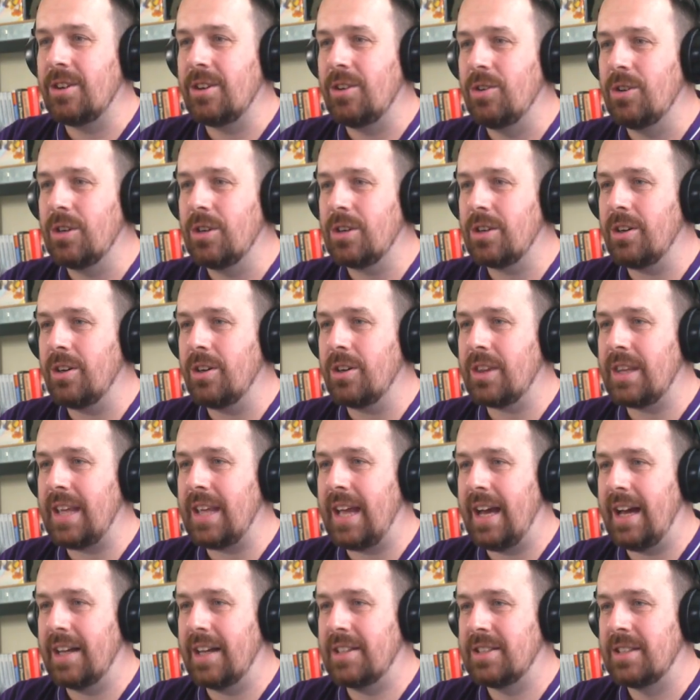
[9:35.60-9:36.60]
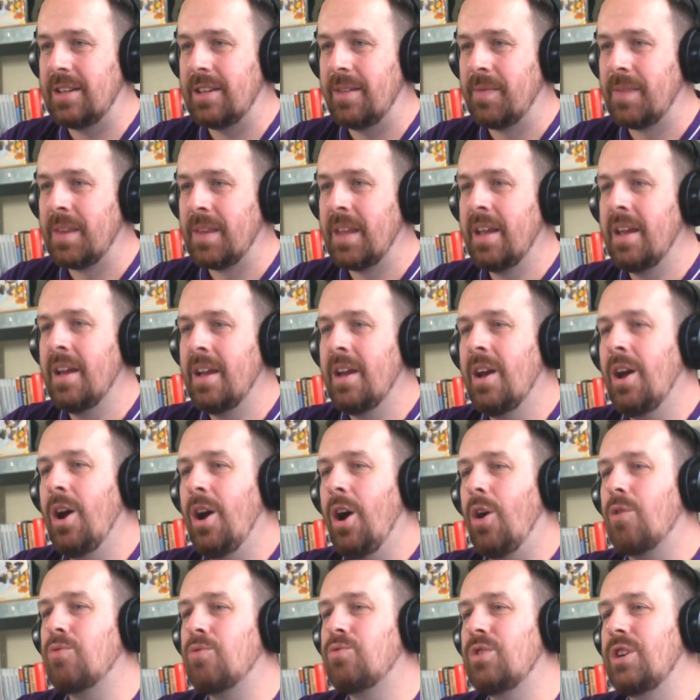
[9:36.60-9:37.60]
hook got that?
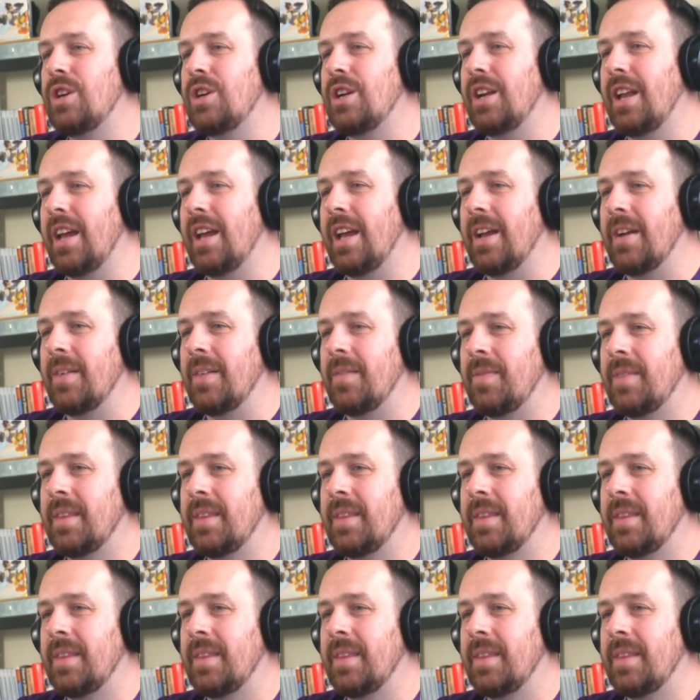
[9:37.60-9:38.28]
Oh, really?